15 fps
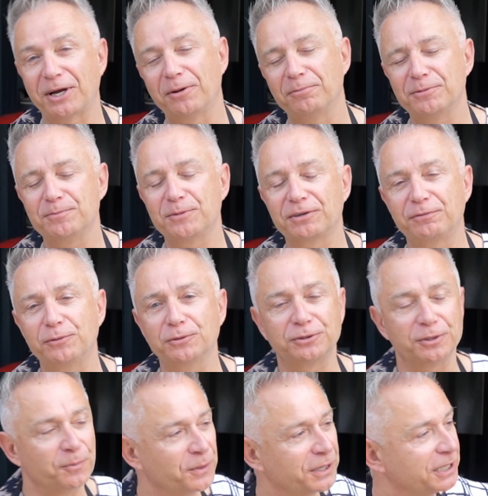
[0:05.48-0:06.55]
can't look forward
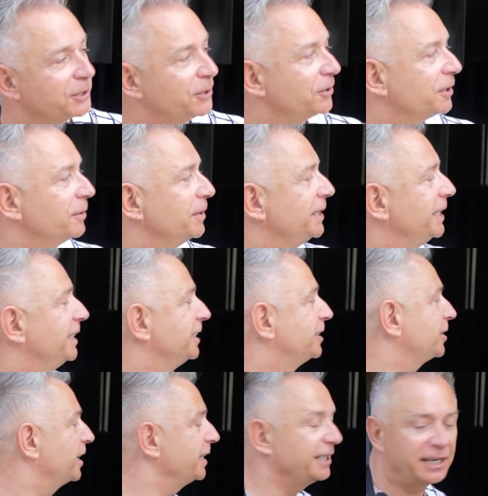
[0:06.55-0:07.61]
to them. We're gonna cook them in, in the
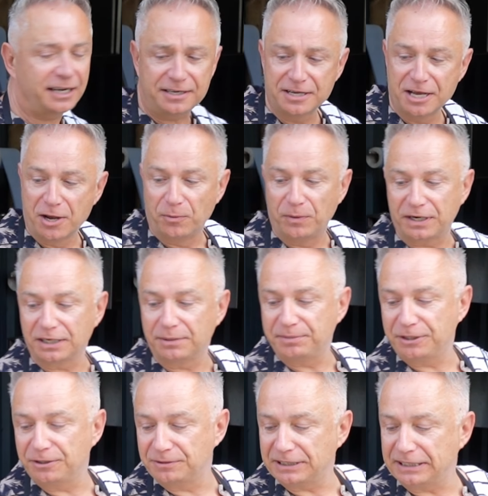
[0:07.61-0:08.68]
Traeger. We're gonna be
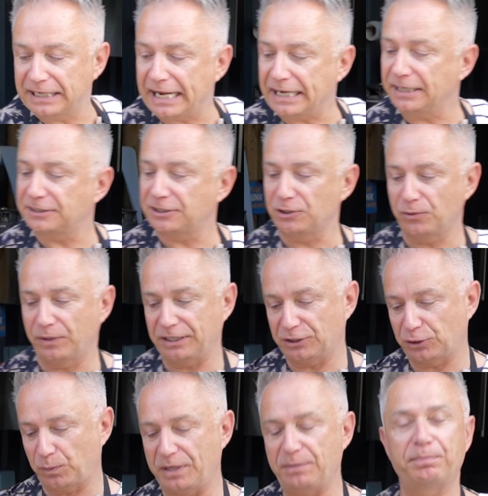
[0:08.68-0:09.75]
using an Angus and oink,
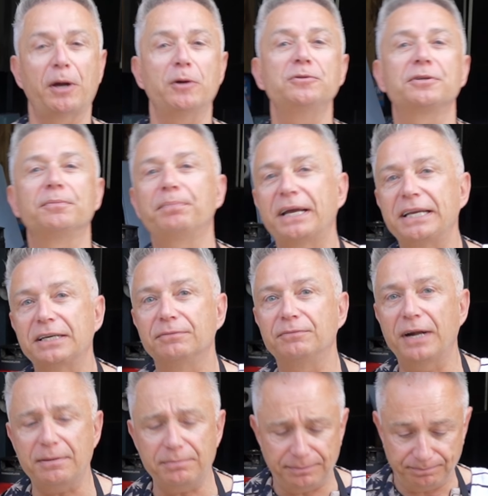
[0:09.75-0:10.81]
sweet bones and bacon
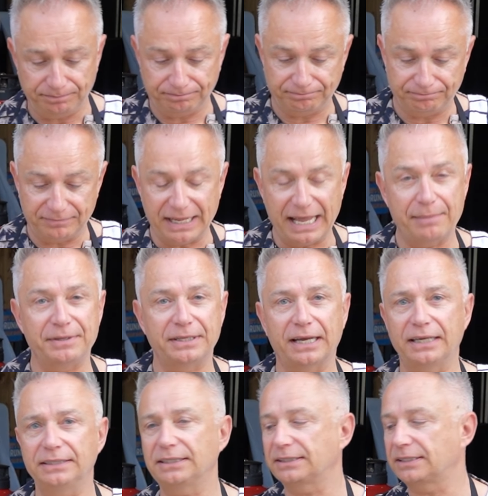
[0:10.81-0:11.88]
rub. Happy
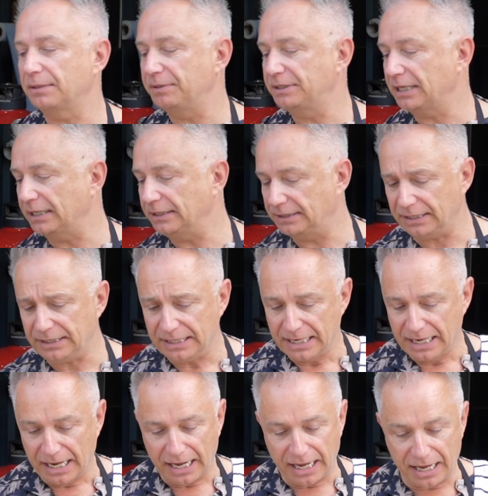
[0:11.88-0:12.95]
days, that's gonna be tasty.
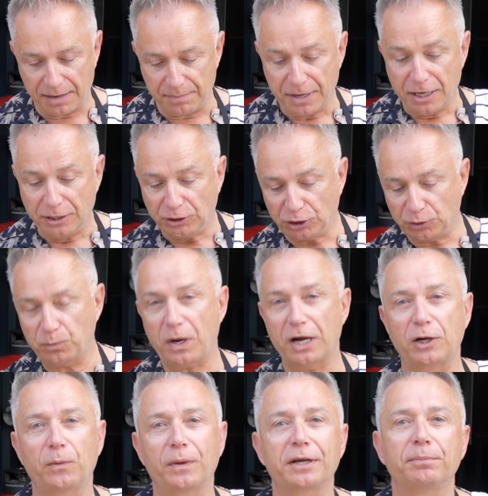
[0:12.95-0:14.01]
Um, just
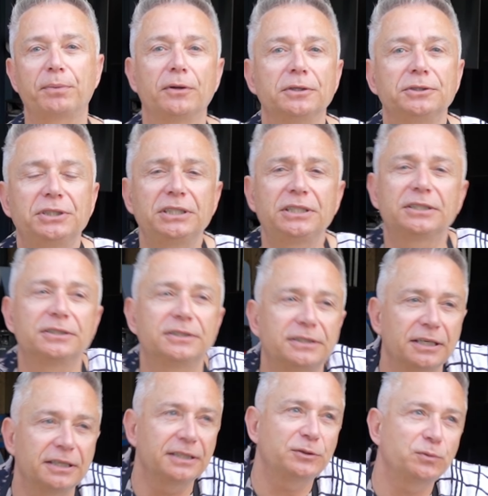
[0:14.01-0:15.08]
one quick apology, because
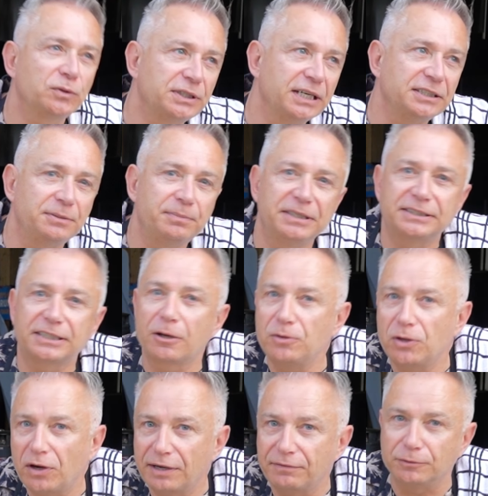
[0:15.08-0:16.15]
uh, this was actually meant to go
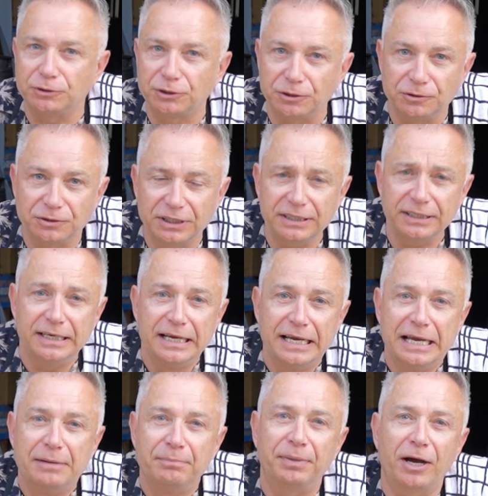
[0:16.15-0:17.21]
live on Tuesday,
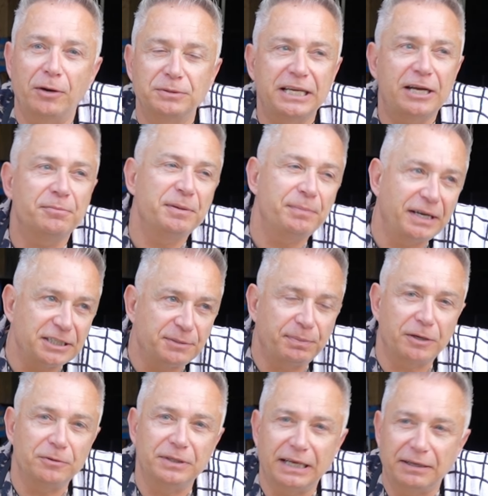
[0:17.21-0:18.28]
but I was out on my mate's
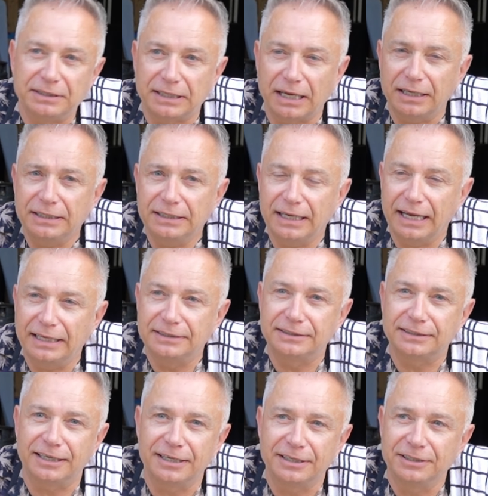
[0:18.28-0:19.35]
boat the other day, and
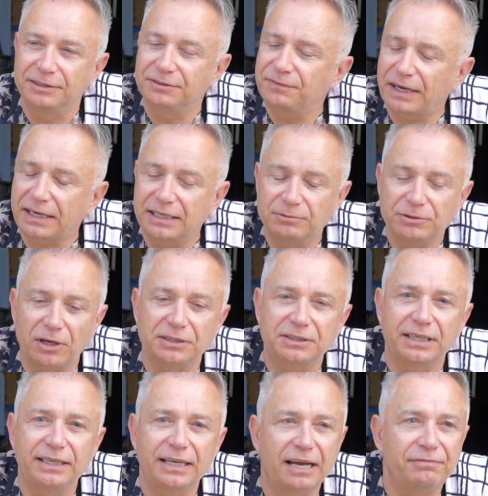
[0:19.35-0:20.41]
uh, it's fucking, it was like a
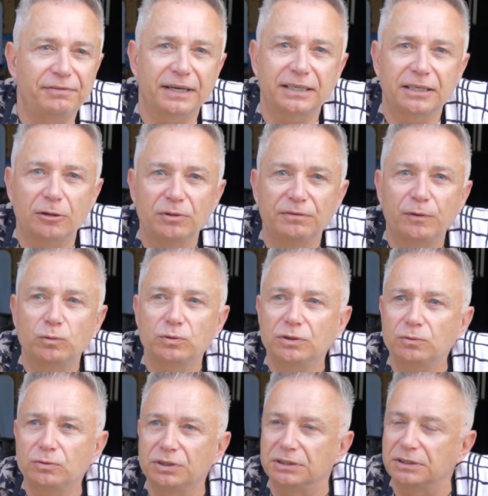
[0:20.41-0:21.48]
scene out of fucking Only Fools and
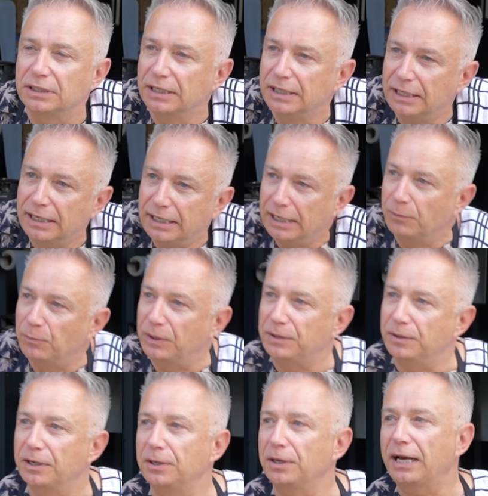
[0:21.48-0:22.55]
Horses
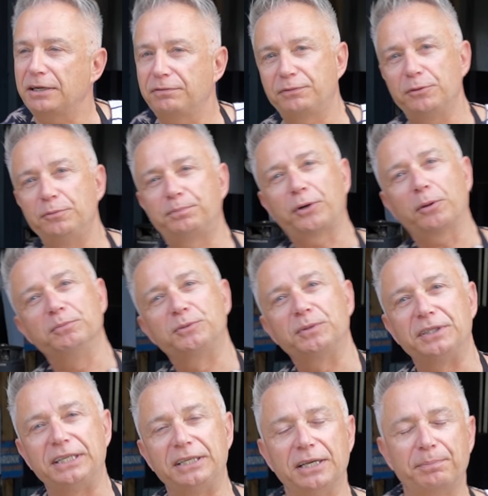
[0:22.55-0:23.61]
we uh, had a few problems
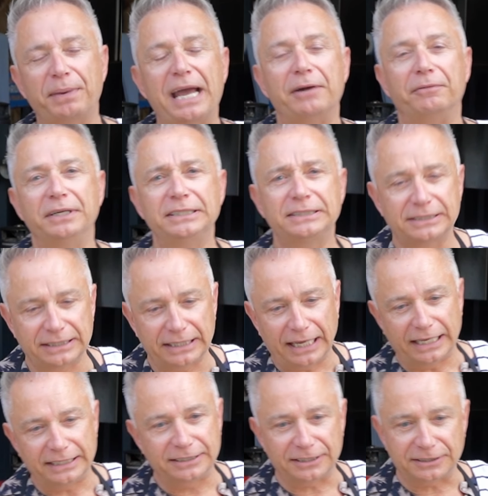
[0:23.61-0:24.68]
with the uh, batteries,
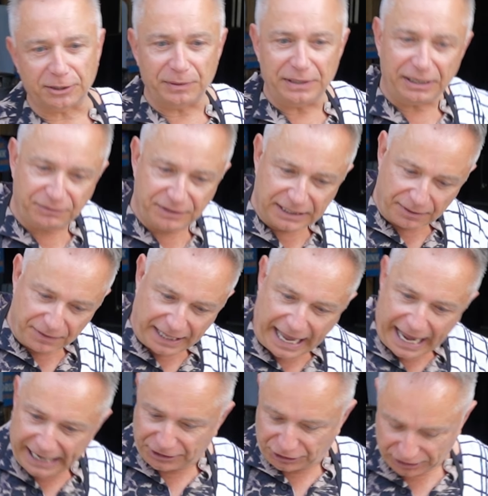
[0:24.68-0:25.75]
and uh, so he lifted up the
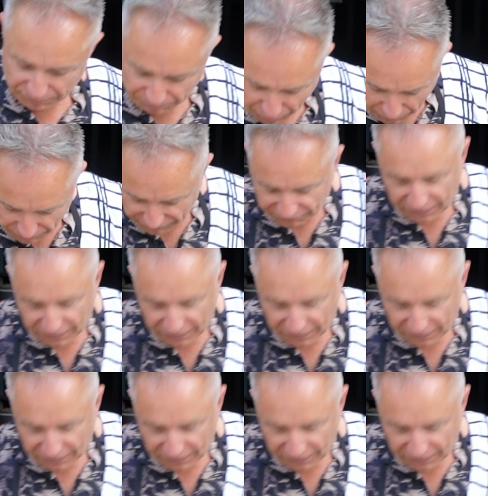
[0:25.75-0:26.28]
hatch in the bottom of the